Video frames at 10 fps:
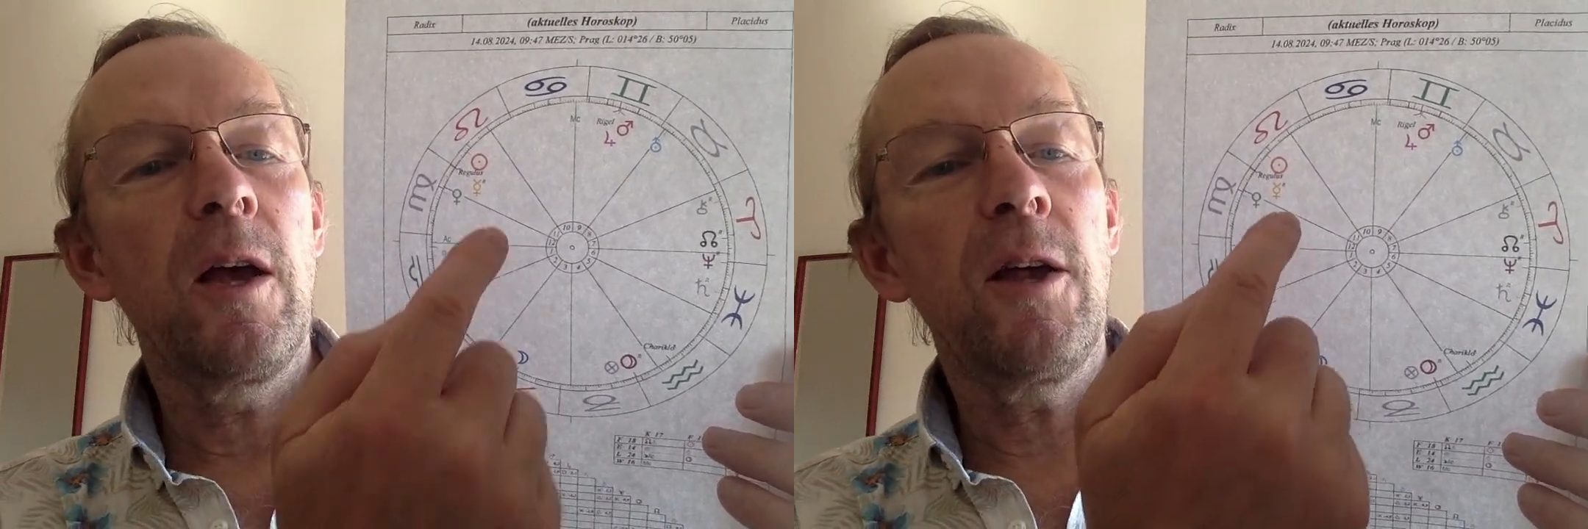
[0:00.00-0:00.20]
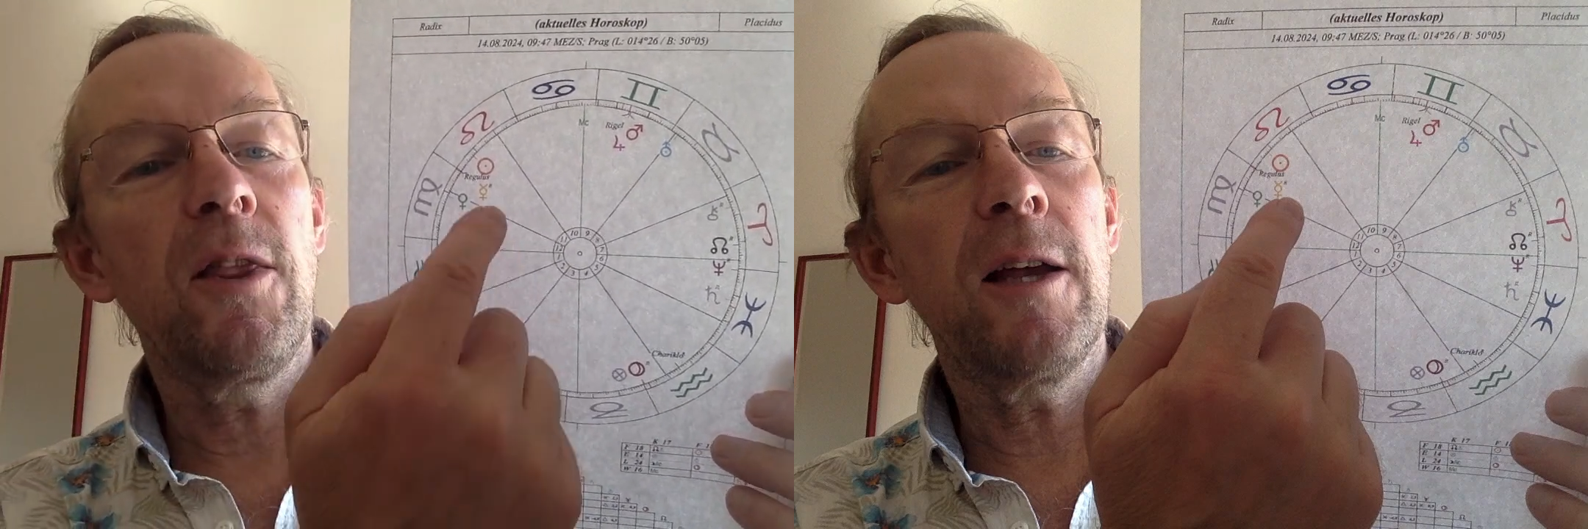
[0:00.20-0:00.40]

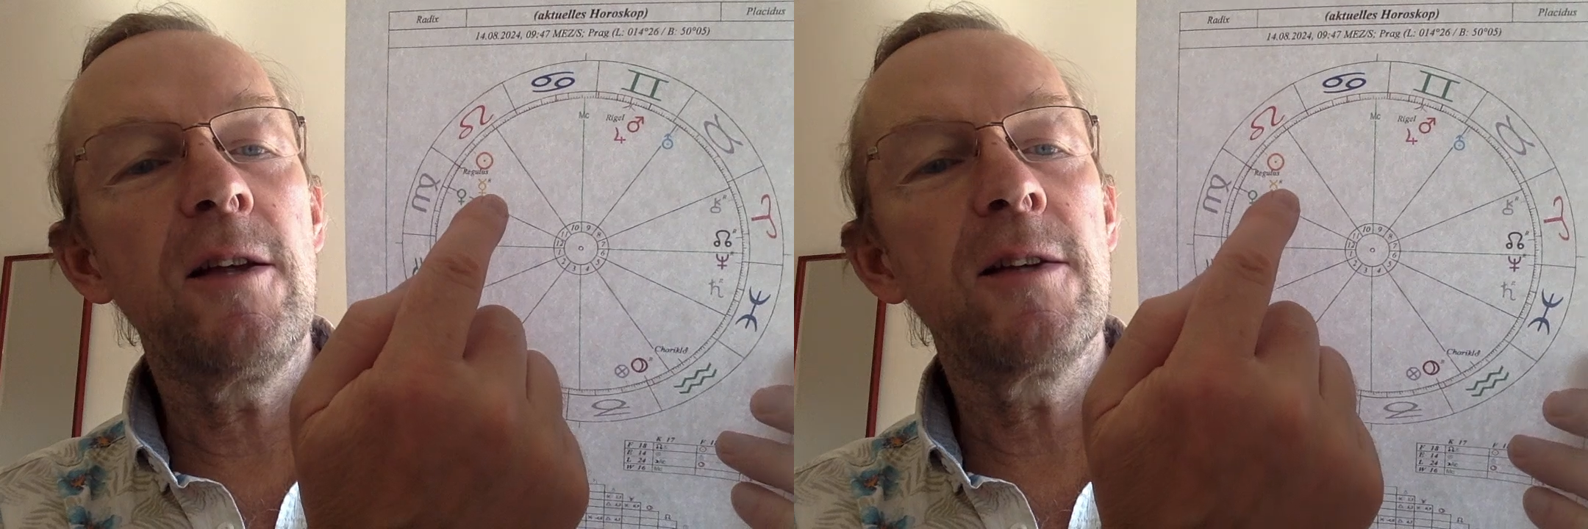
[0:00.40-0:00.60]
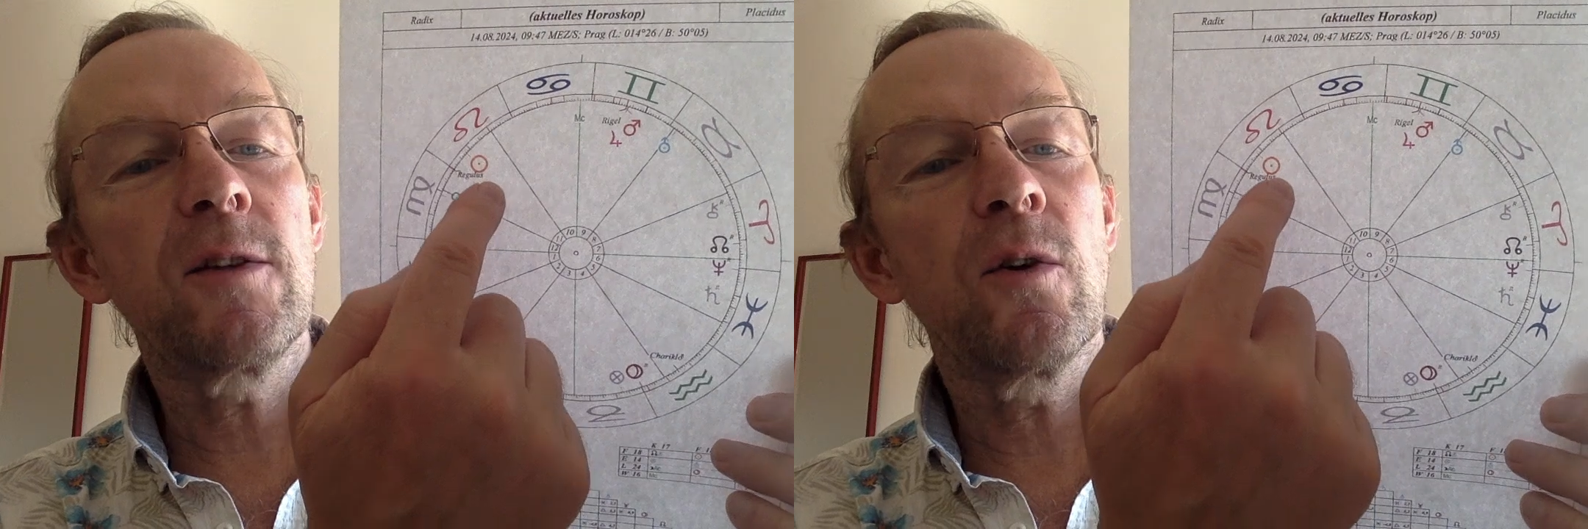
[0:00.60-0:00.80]
and then
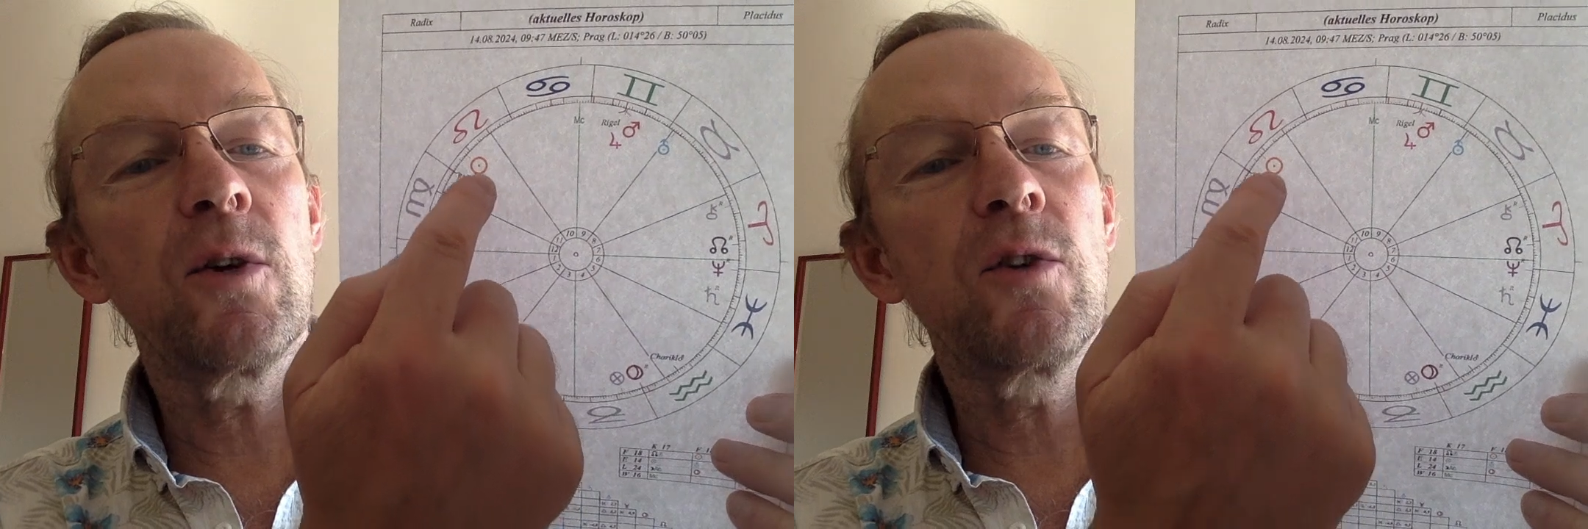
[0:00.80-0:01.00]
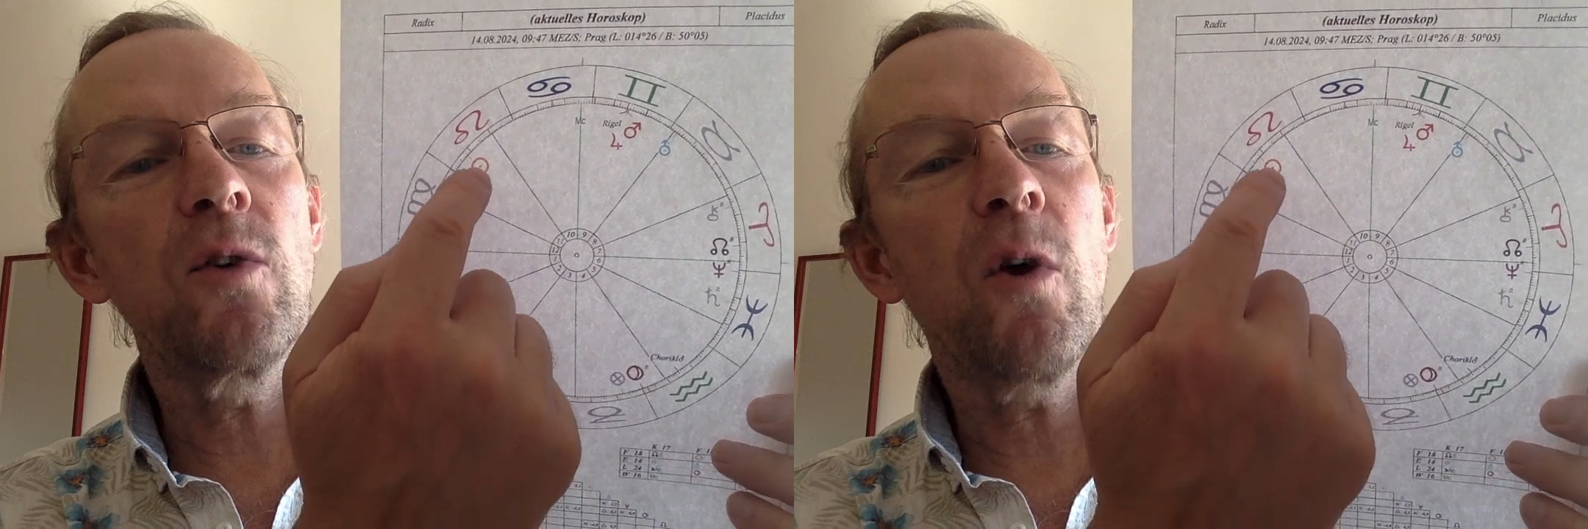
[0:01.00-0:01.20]
he's
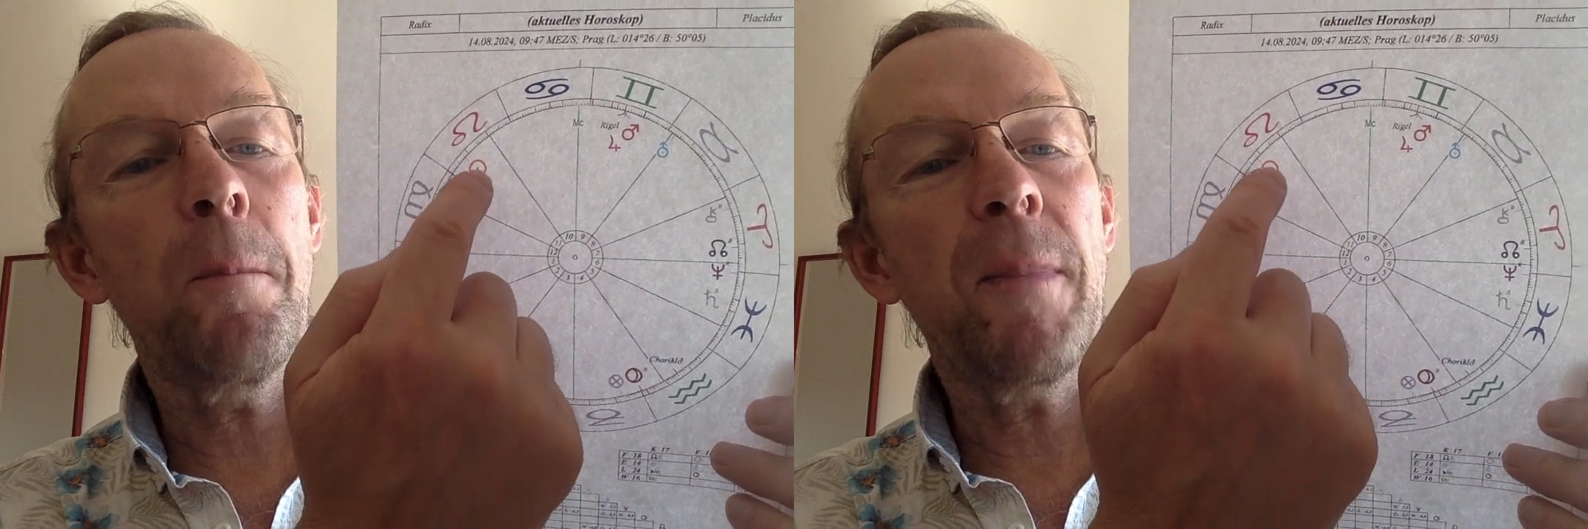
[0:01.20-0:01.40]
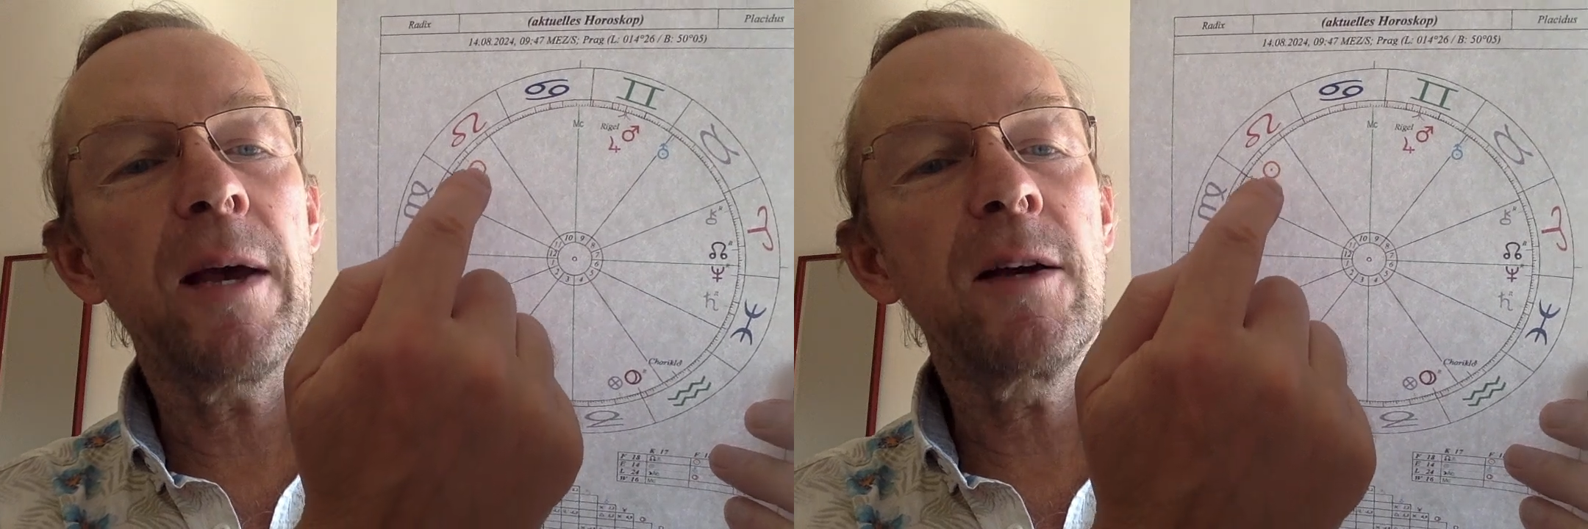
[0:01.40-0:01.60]
going to go
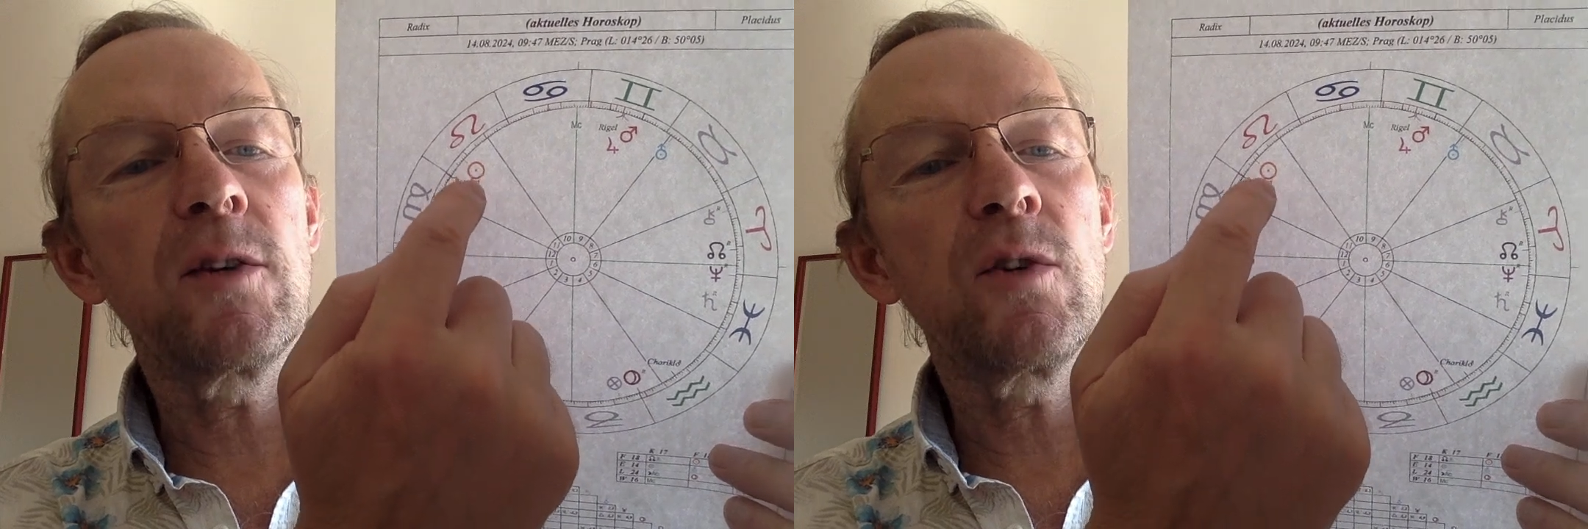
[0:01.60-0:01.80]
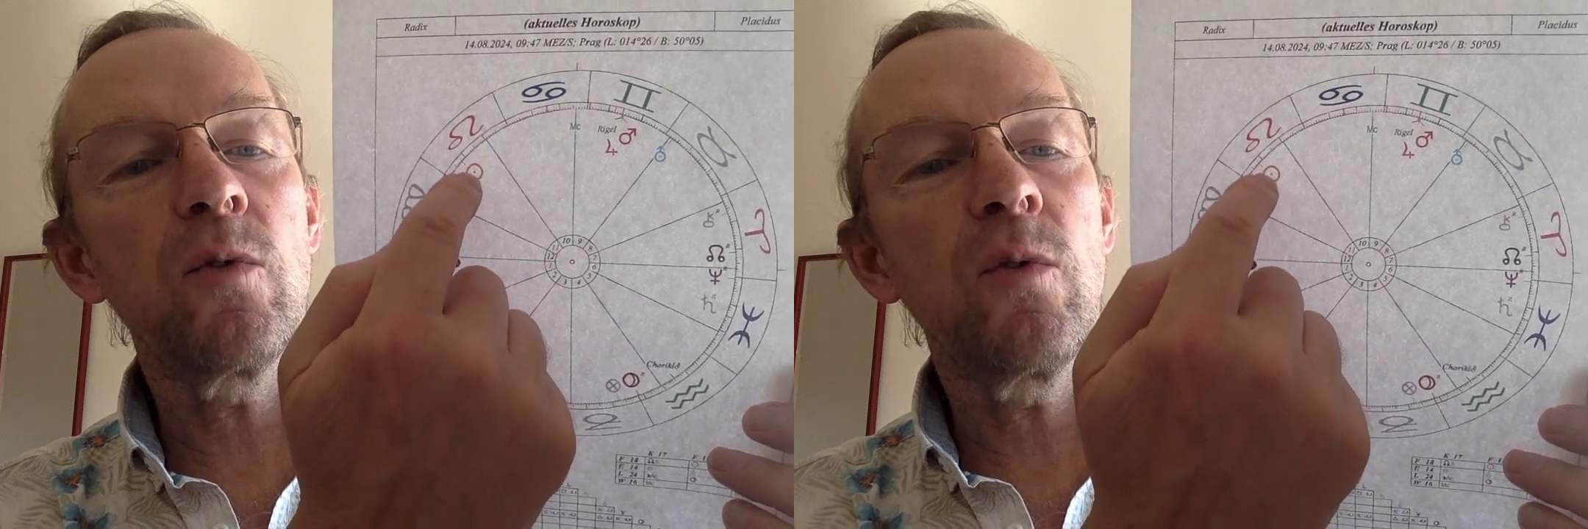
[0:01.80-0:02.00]
back
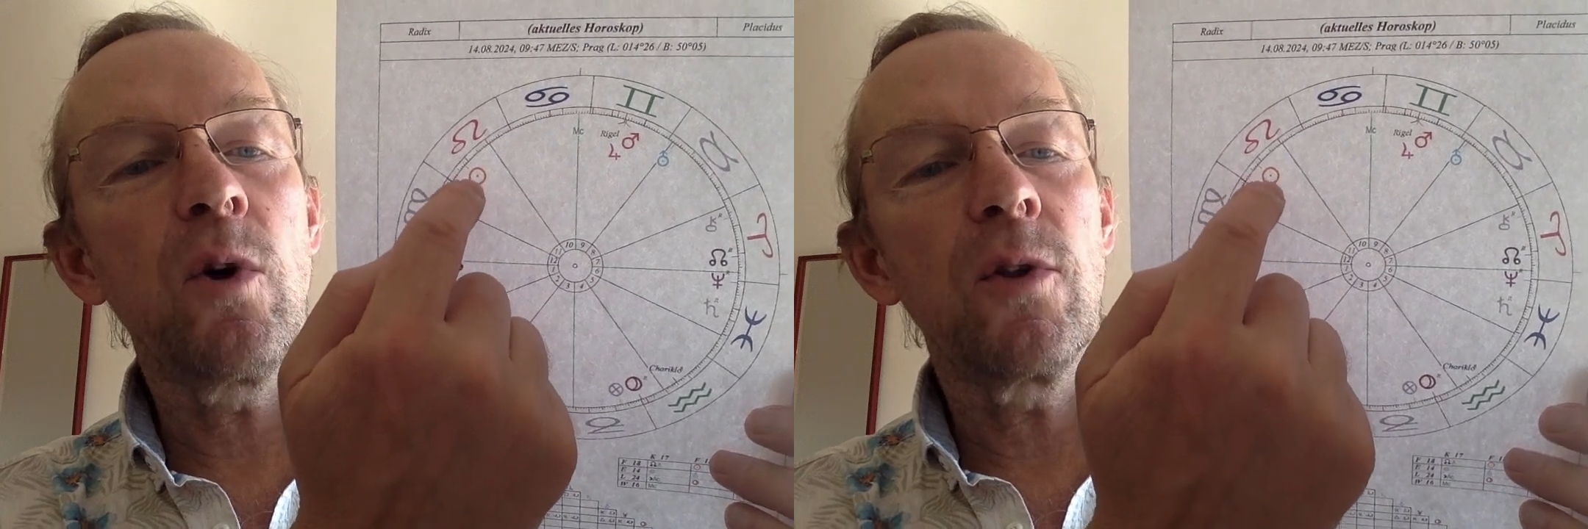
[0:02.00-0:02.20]
to